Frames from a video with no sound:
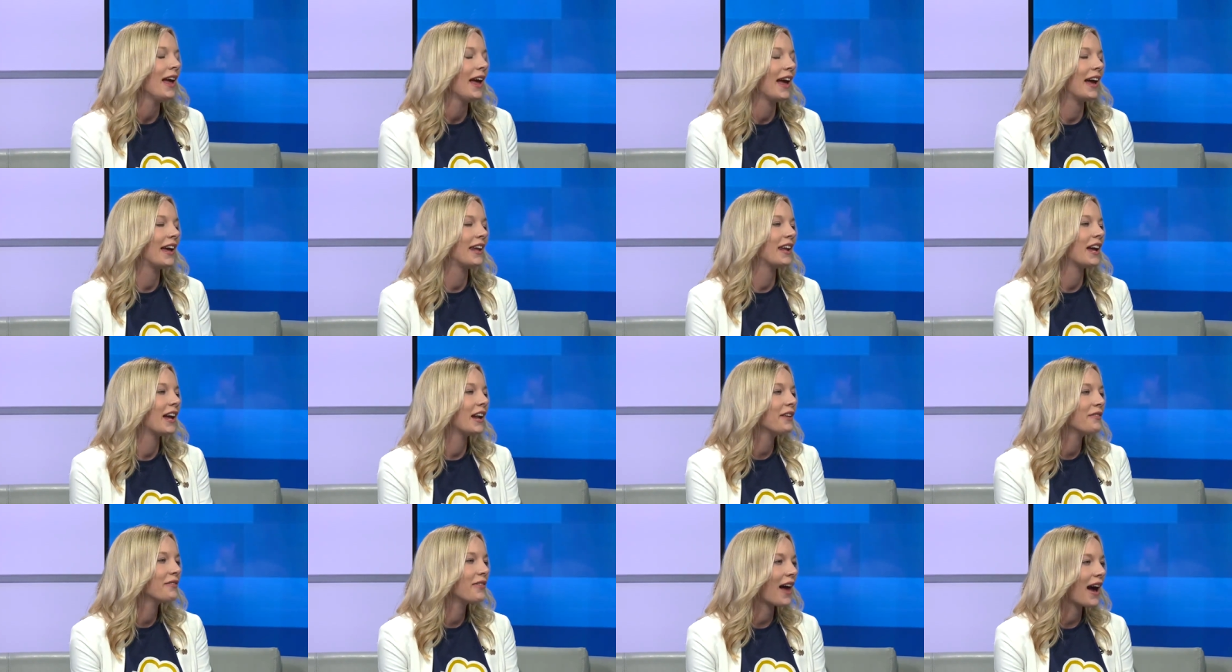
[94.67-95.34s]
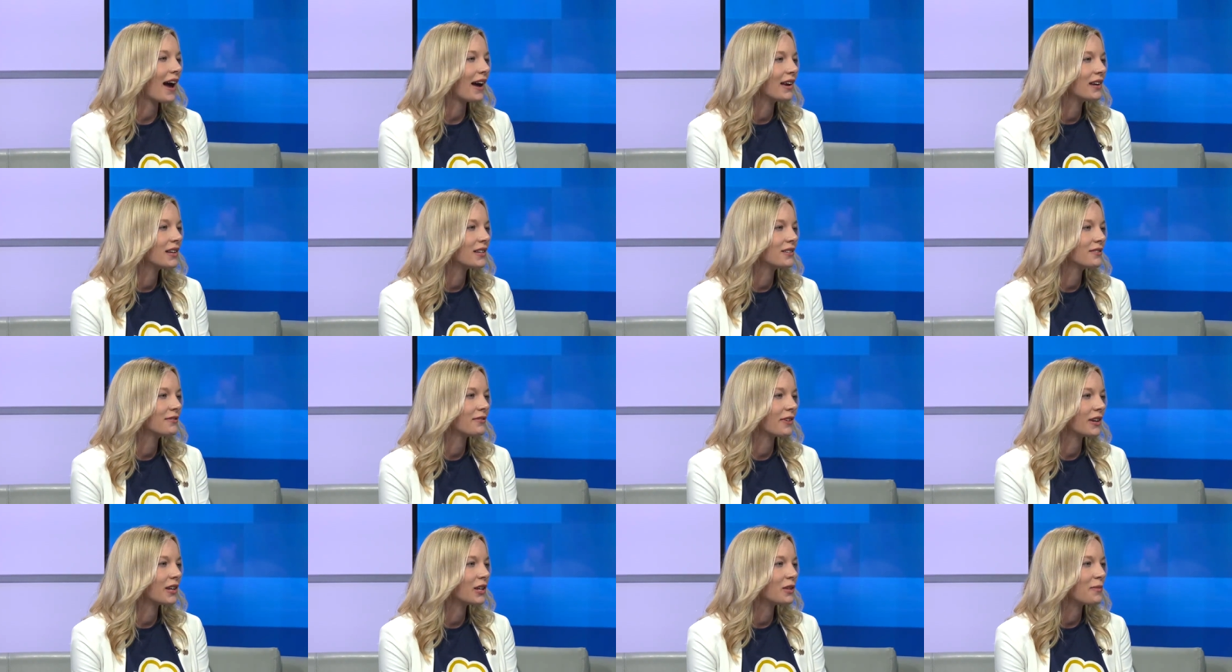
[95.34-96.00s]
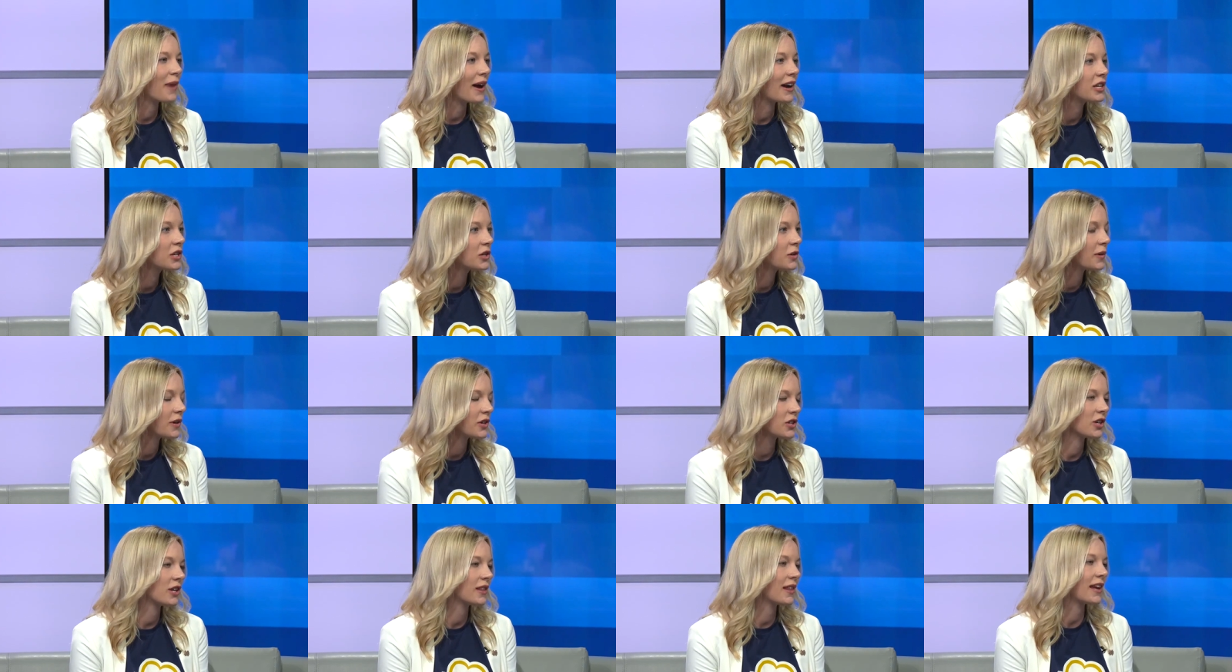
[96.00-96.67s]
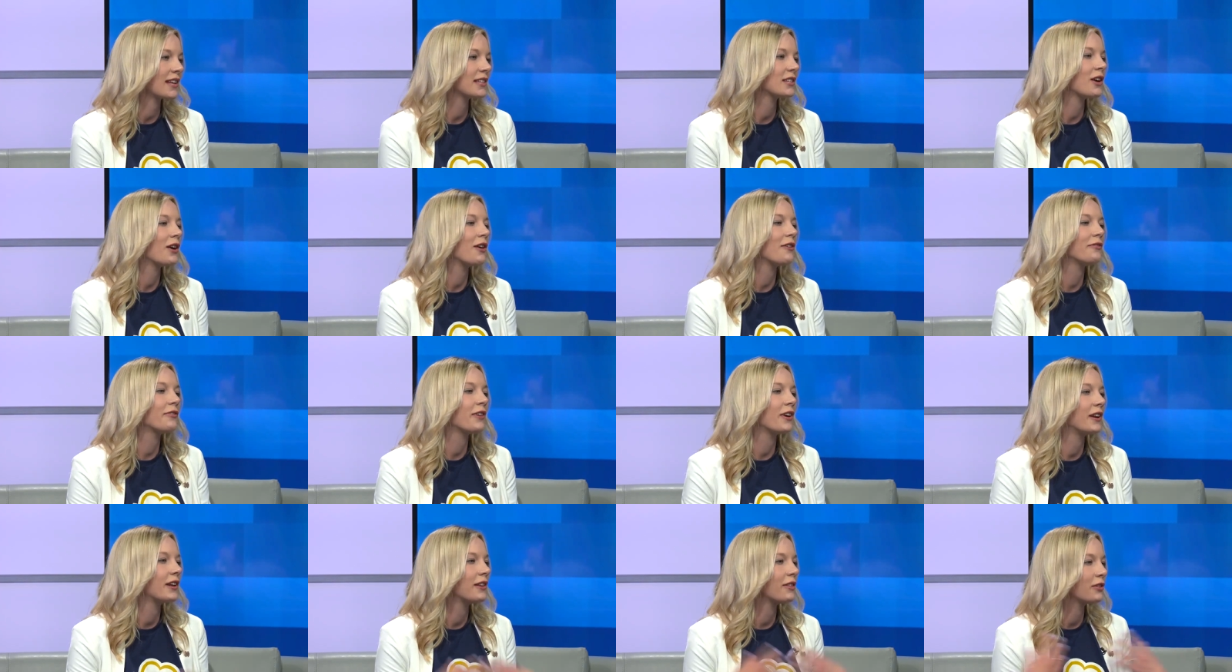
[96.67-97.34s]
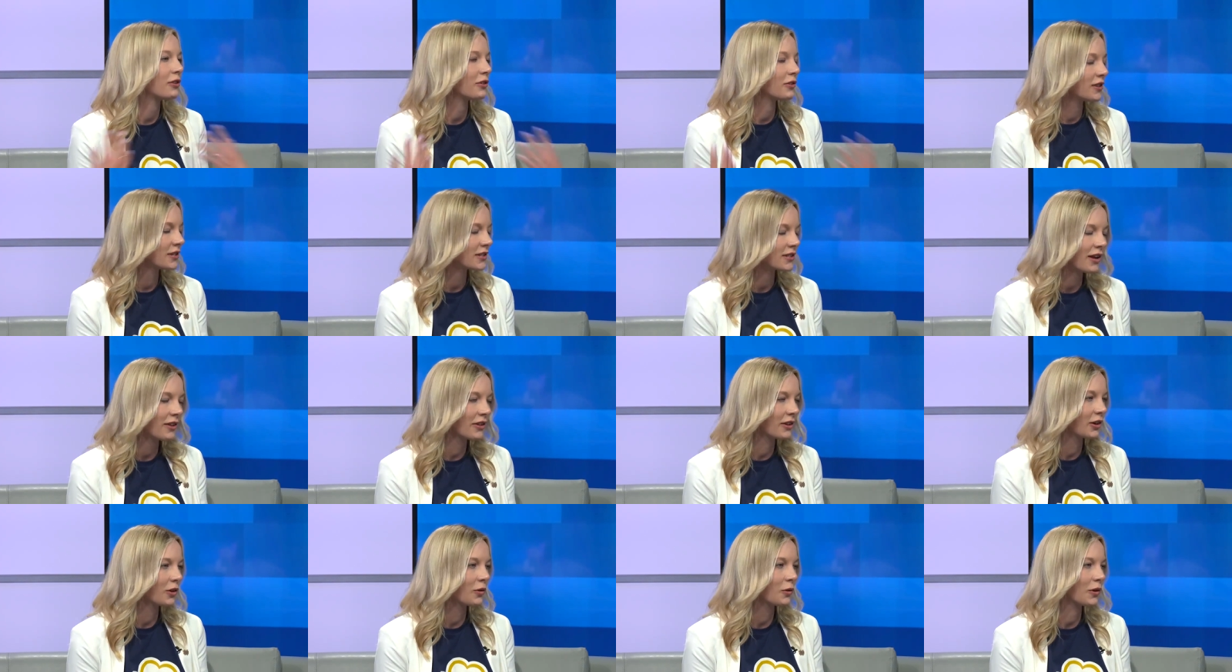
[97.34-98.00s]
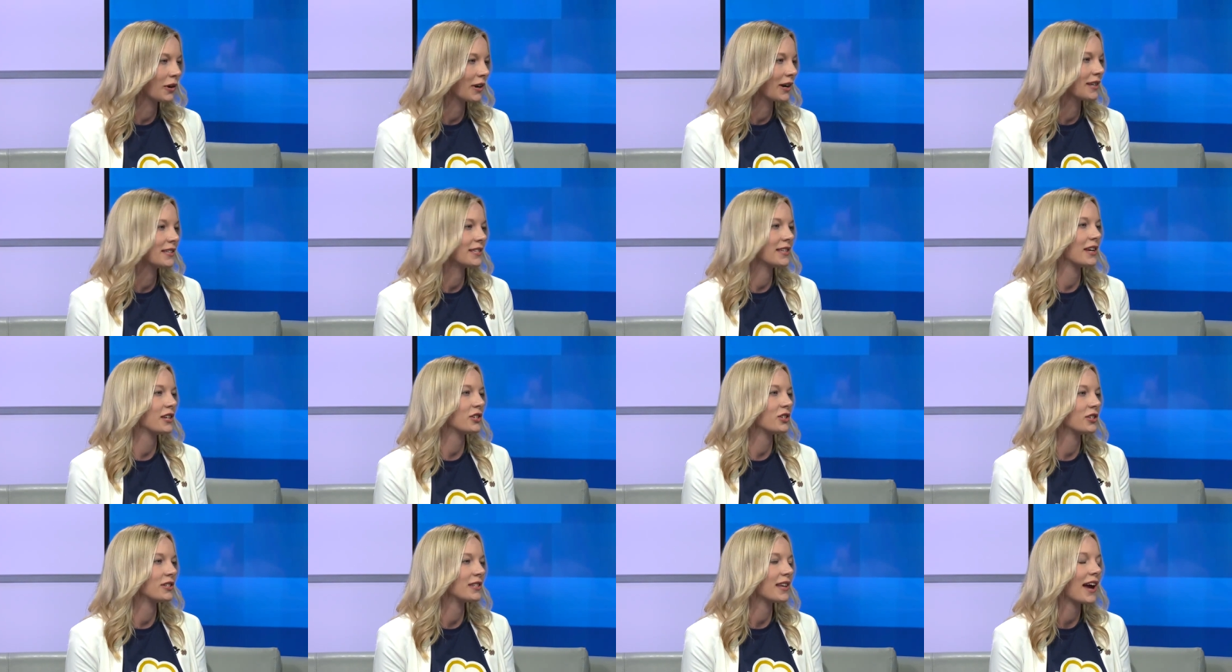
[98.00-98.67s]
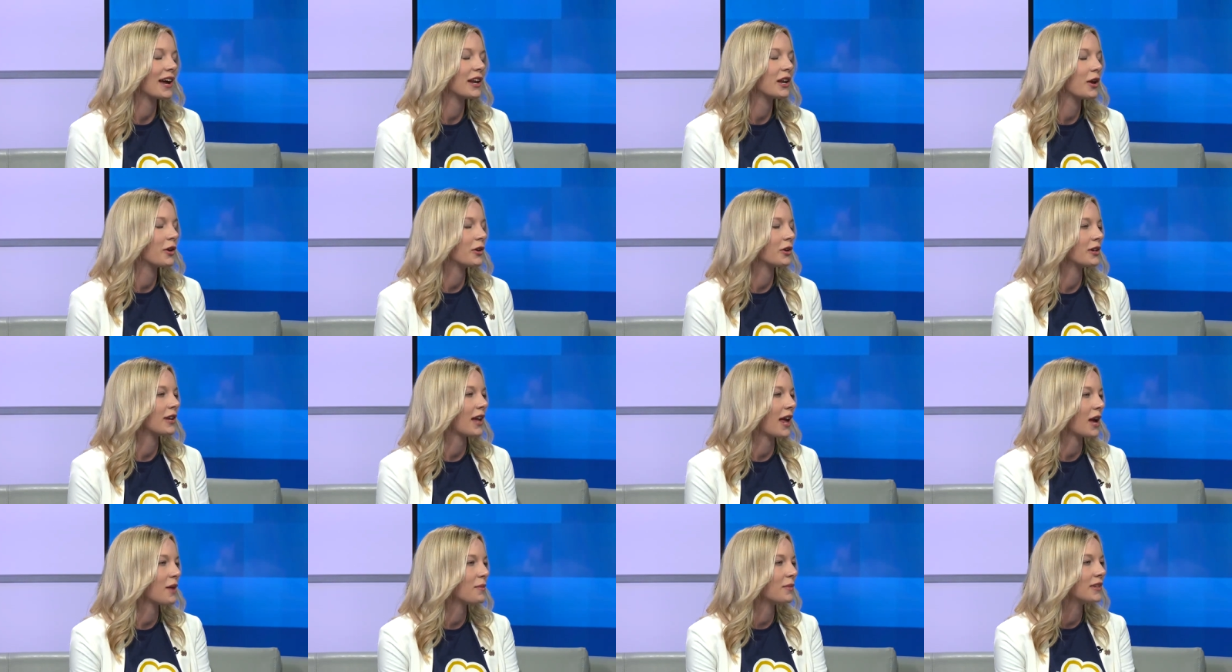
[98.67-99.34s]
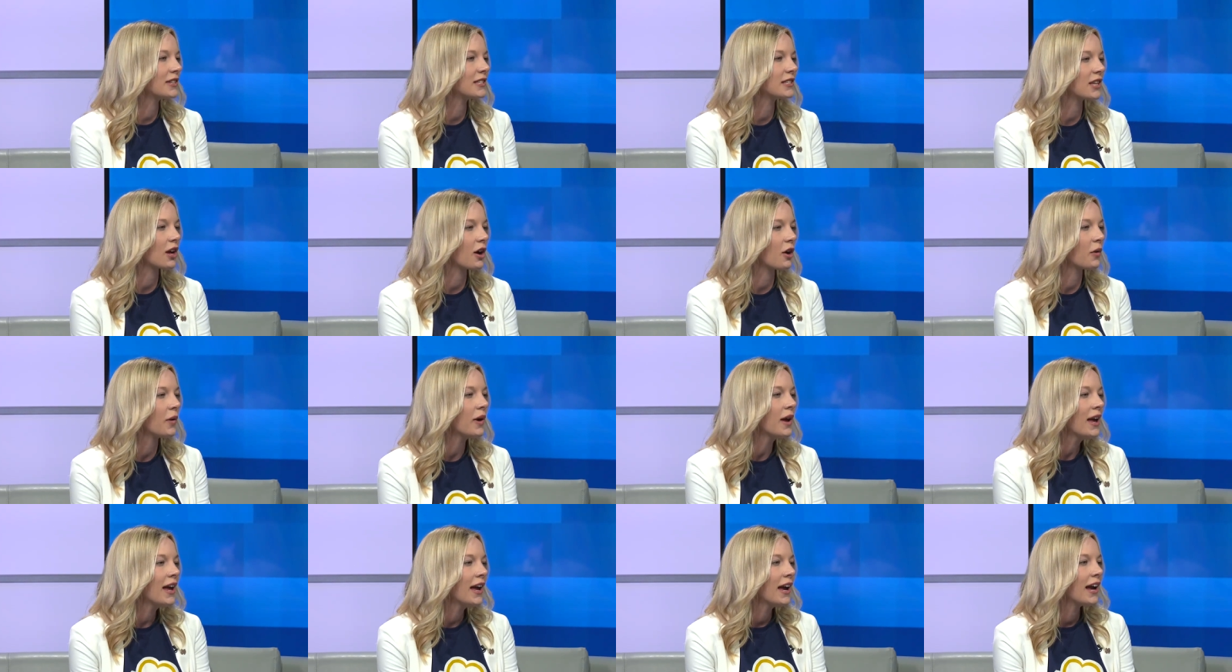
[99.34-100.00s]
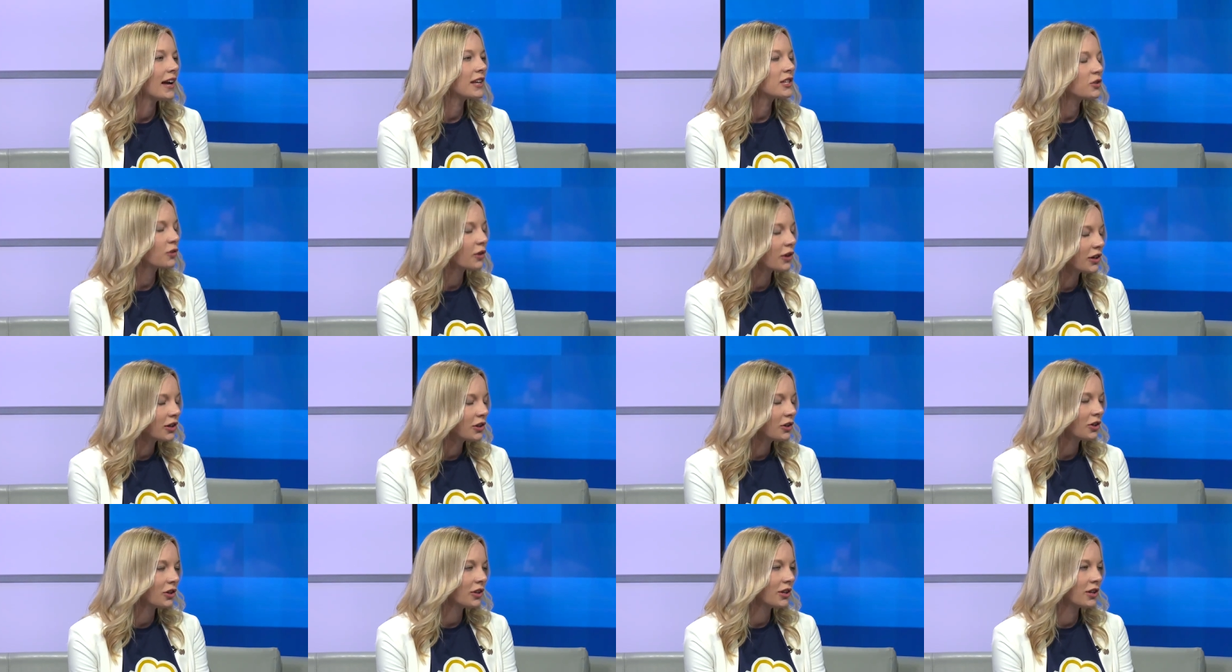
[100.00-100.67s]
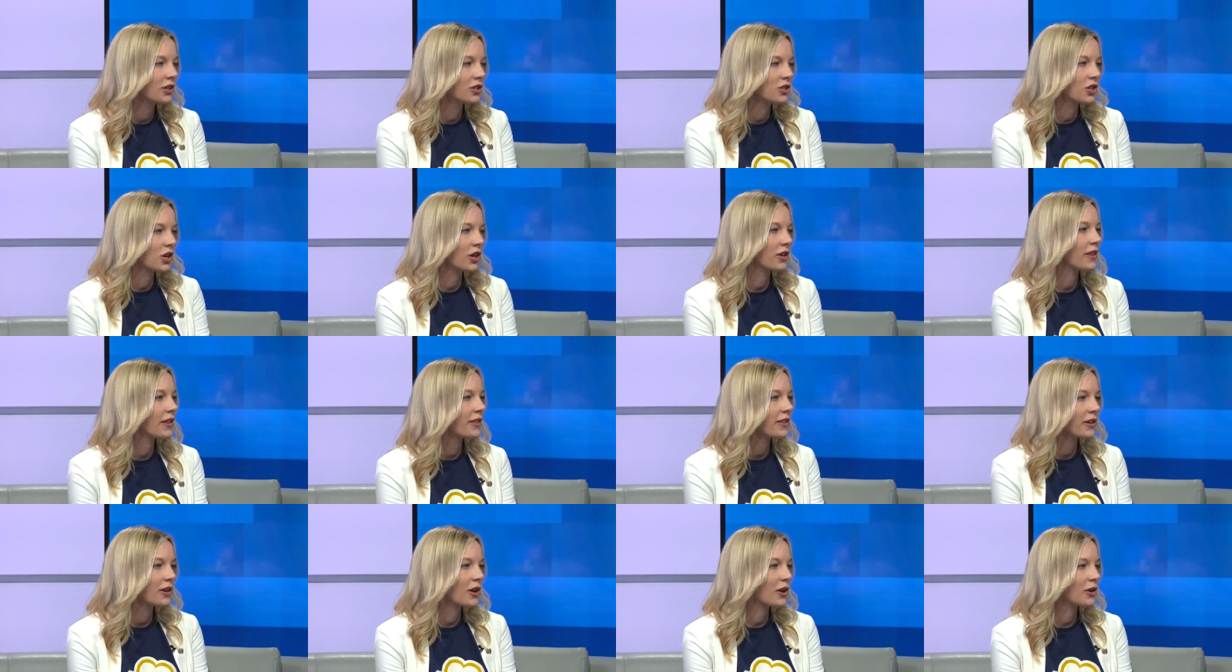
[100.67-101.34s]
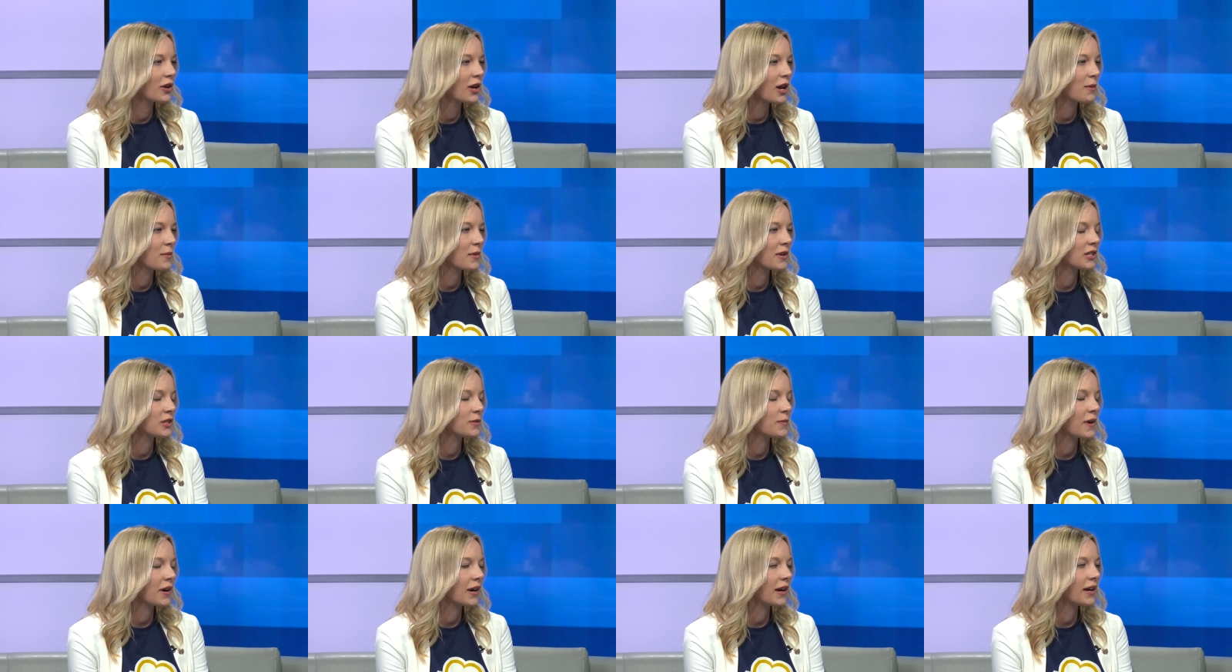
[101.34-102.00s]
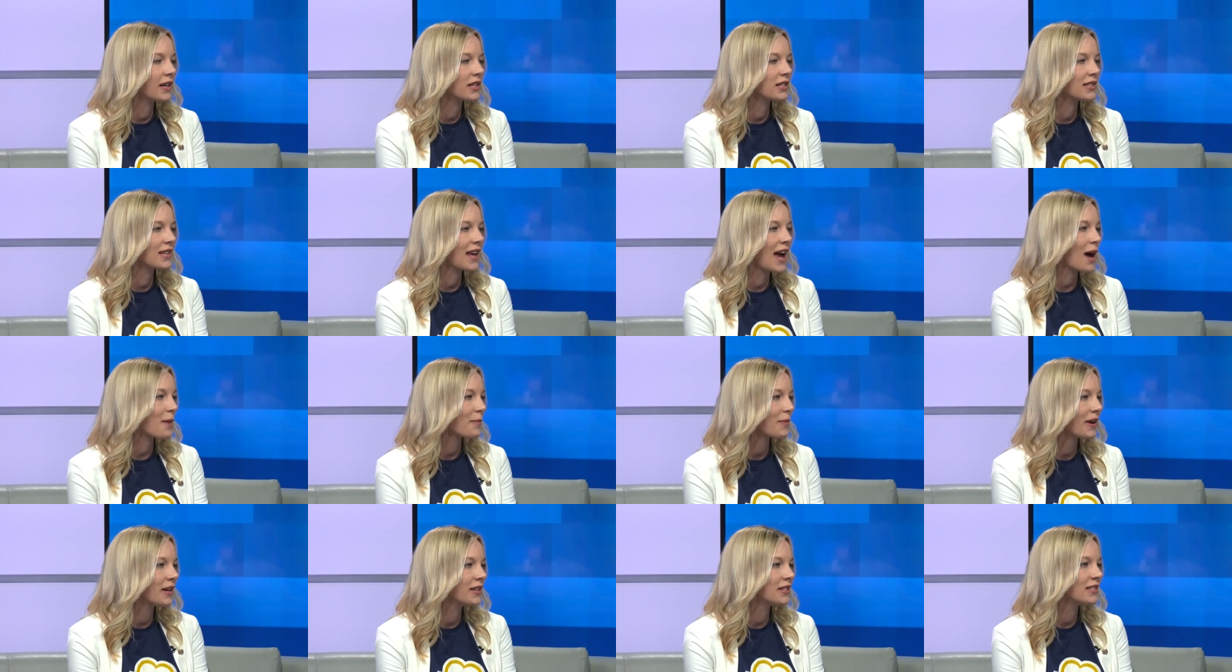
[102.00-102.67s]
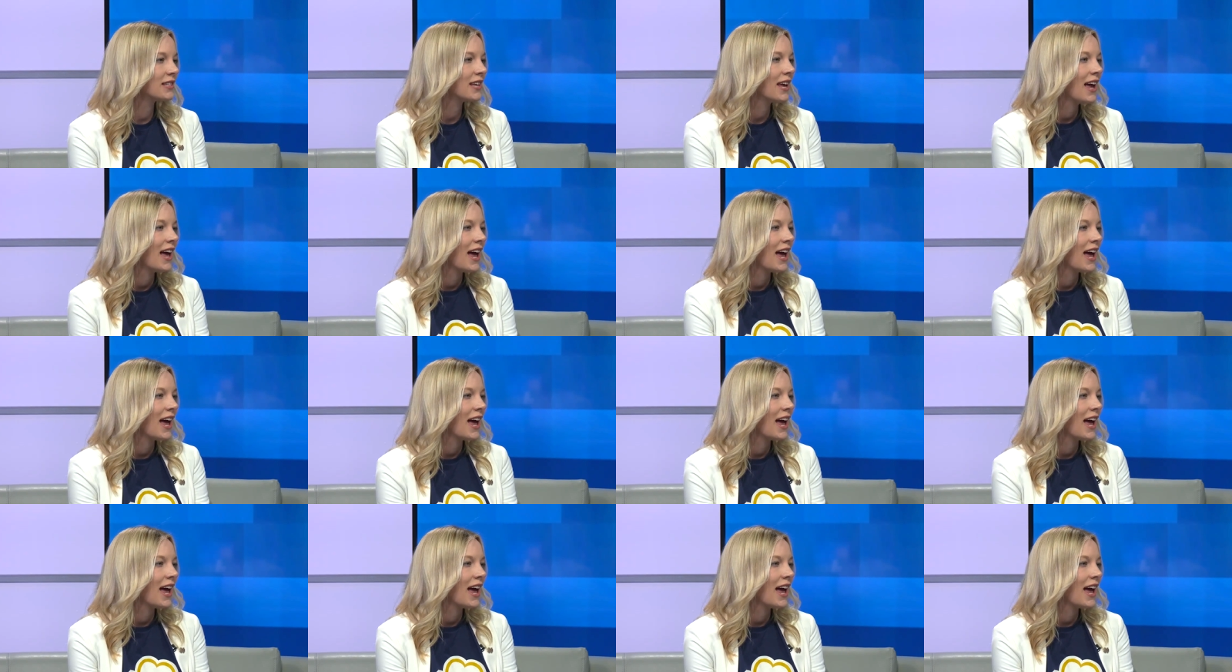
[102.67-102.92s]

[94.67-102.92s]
And none of that is funded by tuition. That's all funded through these other organizations at Notre Dame. And so it's critical to ensure that the Notre Dame experience happens.